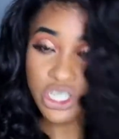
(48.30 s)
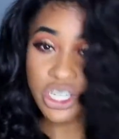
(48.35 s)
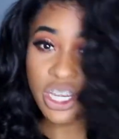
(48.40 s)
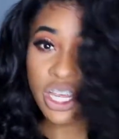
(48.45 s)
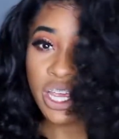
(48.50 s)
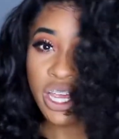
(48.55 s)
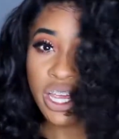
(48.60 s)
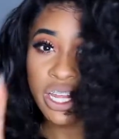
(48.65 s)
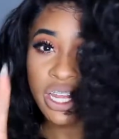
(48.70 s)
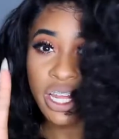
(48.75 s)

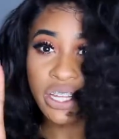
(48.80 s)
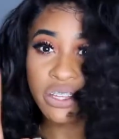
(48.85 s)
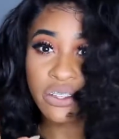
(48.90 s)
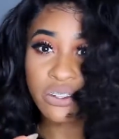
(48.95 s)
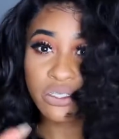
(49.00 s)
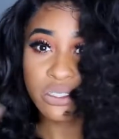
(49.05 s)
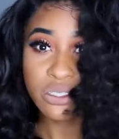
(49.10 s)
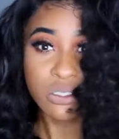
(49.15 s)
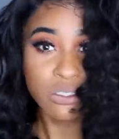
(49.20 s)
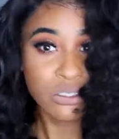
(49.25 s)
shed. Like,
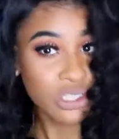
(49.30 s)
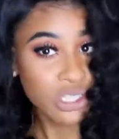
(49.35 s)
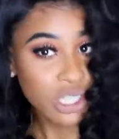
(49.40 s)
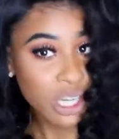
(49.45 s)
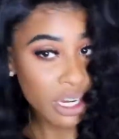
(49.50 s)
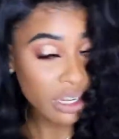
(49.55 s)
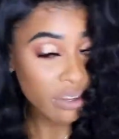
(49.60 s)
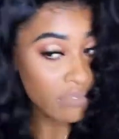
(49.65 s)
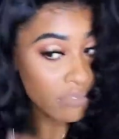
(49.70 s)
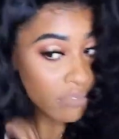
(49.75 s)
there's no
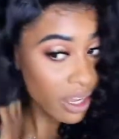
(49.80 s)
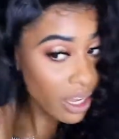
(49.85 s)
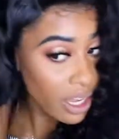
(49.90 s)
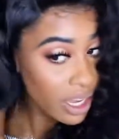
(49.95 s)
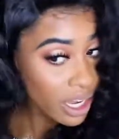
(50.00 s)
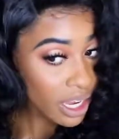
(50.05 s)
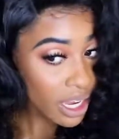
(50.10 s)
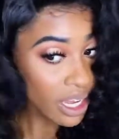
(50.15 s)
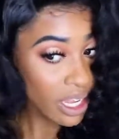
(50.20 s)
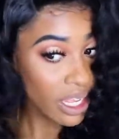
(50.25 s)
shedding in my
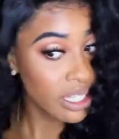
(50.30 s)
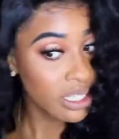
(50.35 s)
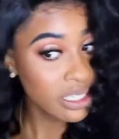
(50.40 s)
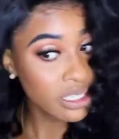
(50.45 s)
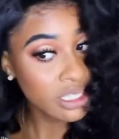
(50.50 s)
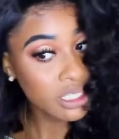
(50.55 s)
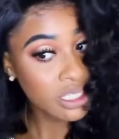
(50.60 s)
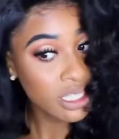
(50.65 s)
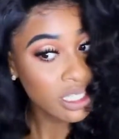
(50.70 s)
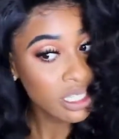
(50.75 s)

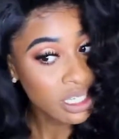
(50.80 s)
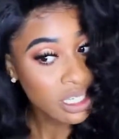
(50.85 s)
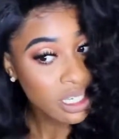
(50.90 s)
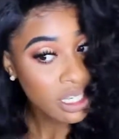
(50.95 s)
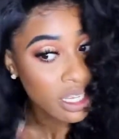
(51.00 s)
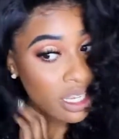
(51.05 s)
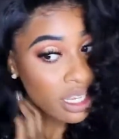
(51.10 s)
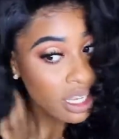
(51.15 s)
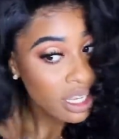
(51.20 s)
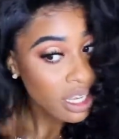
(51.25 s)
hands.
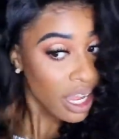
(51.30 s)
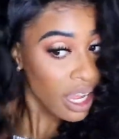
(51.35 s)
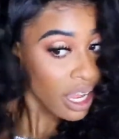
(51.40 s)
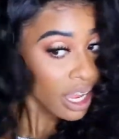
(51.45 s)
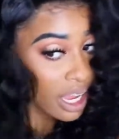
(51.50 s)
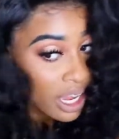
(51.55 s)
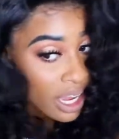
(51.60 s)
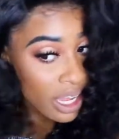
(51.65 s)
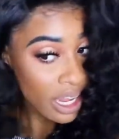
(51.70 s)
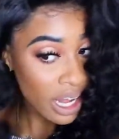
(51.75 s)

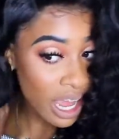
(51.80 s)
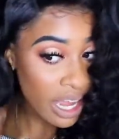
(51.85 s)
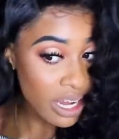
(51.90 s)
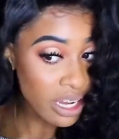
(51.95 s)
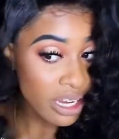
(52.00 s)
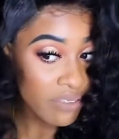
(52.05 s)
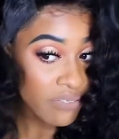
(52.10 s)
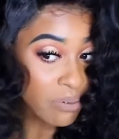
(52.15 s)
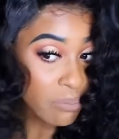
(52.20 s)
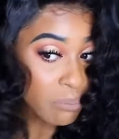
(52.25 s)
And I
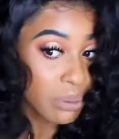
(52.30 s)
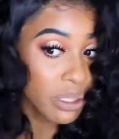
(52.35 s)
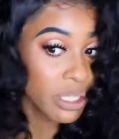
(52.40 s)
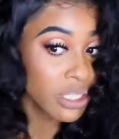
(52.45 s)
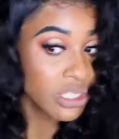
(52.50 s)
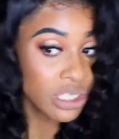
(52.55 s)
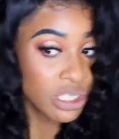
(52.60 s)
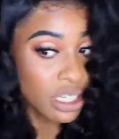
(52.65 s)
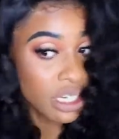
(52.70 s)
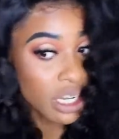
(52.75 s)
didn't even
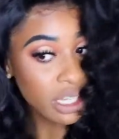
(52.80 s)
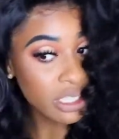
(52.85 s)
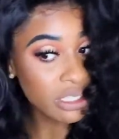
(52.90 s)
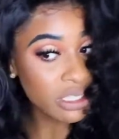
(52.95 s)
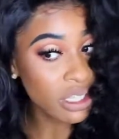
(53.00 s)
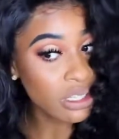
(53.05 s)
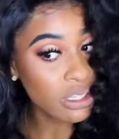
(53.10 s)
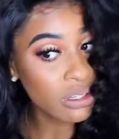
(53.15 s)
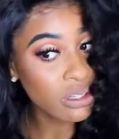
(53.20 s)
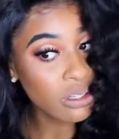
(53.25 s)
bleach the
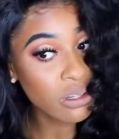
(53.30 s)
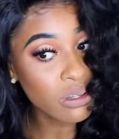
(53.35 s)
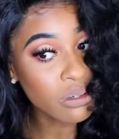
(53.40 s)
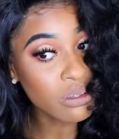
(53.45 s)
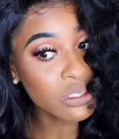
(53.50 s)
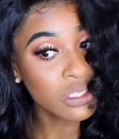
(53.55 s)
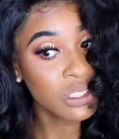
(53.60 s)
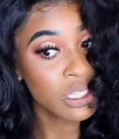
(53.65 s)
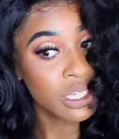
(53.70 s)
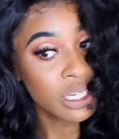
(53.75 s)
knots on the
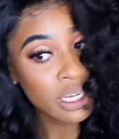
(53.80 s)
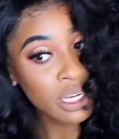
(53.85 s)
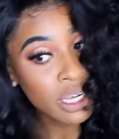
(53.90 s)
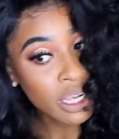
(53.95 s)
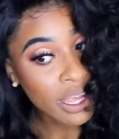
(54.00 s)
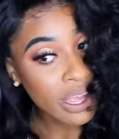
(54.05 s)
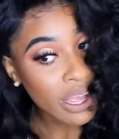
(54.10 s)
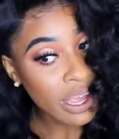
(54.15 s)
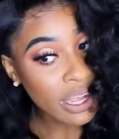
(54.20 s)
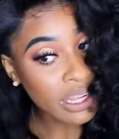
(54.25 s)
closure.
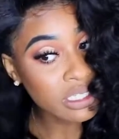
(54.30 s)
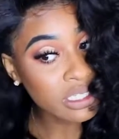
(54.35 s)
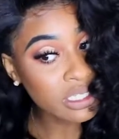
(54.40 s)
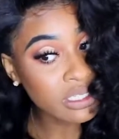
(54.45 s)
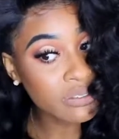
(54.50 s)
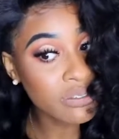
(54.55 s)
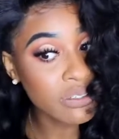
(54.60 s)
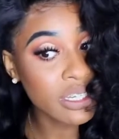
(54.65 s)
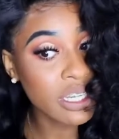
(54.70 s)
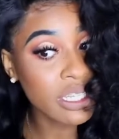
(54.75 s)
I
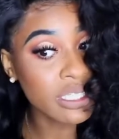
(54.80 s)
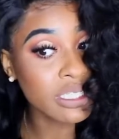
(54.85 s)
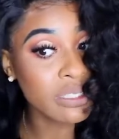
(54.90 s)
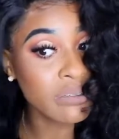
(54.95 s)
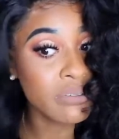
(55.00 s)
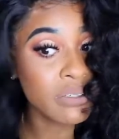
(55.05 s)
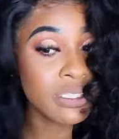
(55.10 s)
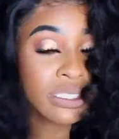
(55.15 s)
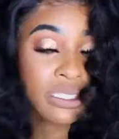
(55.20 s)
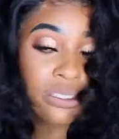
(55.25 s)
just finessed
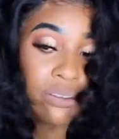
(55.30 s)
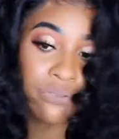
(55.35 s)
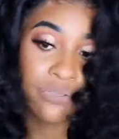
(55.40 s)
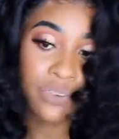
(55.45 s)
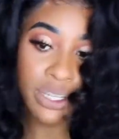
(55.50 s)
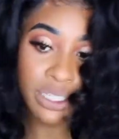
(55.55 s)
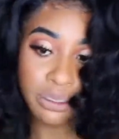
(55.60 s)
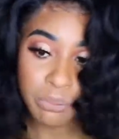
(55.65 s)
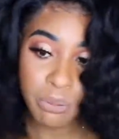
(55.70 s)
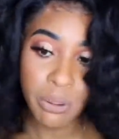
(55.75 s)
it with some
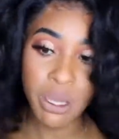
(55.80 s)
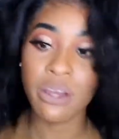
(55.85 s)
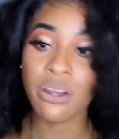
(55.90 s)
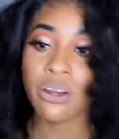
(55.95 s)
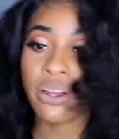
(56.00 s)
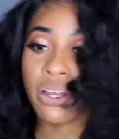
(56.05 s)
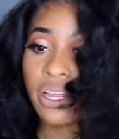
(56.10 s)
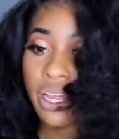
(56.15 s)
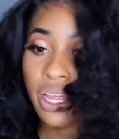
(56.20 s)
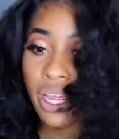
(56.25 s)
face
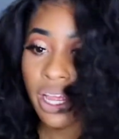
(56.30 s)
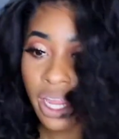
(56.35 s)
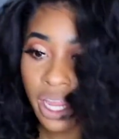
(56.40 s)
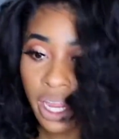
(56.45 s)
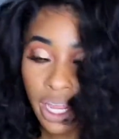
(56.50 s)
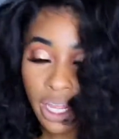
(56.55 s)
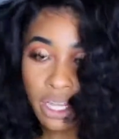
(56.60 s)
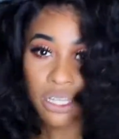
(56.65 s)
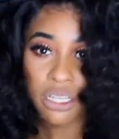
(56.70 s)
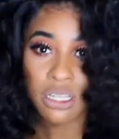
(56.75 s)
powder
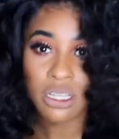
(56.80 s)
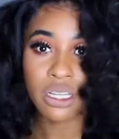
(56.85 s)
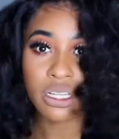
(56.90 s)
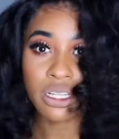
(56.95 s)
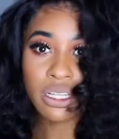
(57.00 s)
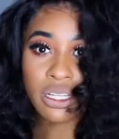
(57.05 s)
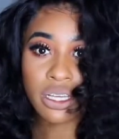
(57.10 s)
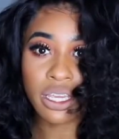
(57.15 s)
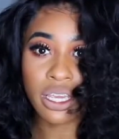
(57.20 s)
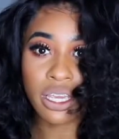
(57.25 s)
and
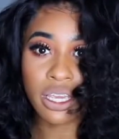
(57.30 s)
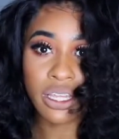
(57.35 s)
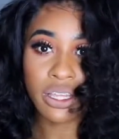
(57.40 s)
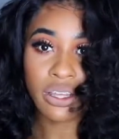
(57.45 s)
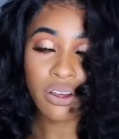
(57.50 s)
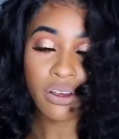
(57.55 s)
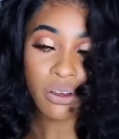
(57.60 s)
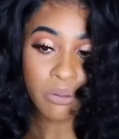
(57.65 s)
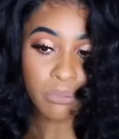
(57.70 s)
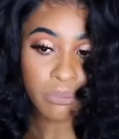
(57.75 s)
Look at,
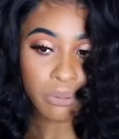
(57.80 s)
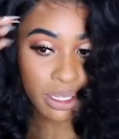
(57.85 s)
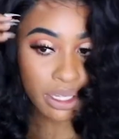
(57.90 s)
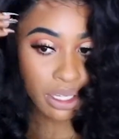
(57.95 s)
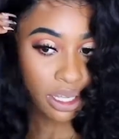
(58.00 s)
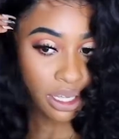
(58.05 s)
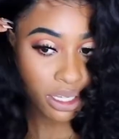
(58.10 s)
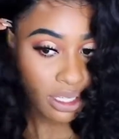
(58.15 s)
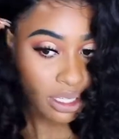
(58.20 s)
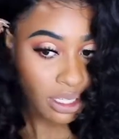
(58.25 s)
oh my
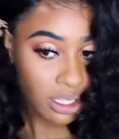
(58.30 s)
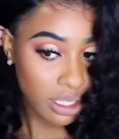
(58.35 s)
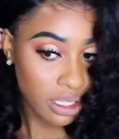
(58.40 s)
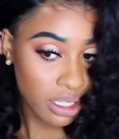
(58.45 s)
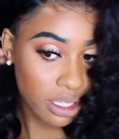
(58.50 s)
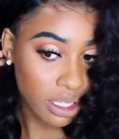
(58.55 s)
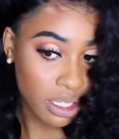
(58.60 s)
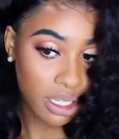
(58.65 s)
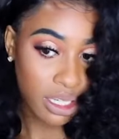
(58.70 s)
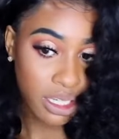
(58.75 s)
God.
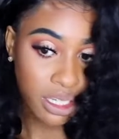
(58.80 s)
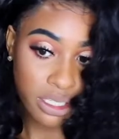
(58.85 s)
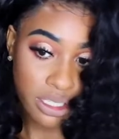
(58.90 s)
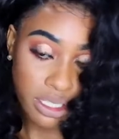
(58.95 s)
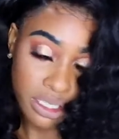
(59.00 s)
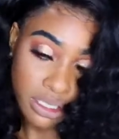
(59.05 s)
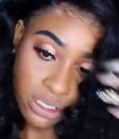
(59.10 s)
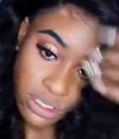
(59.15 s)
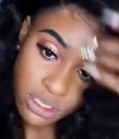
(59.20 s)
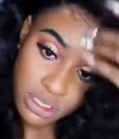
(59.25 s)

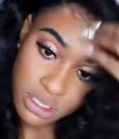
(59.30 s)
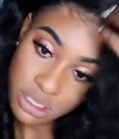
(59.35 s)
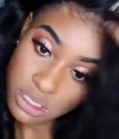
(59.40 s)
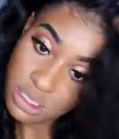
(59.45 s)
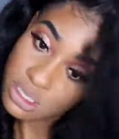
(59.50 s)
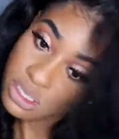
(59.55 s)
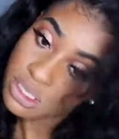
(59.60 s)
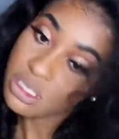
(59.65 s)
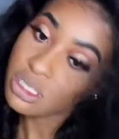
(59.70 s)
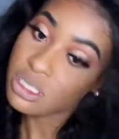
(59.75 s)
This is
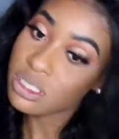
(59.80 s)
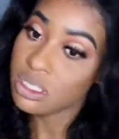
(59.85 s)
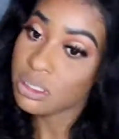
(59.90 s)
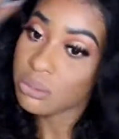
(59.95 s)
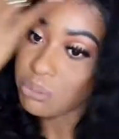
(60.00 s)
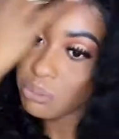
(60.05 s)
just, this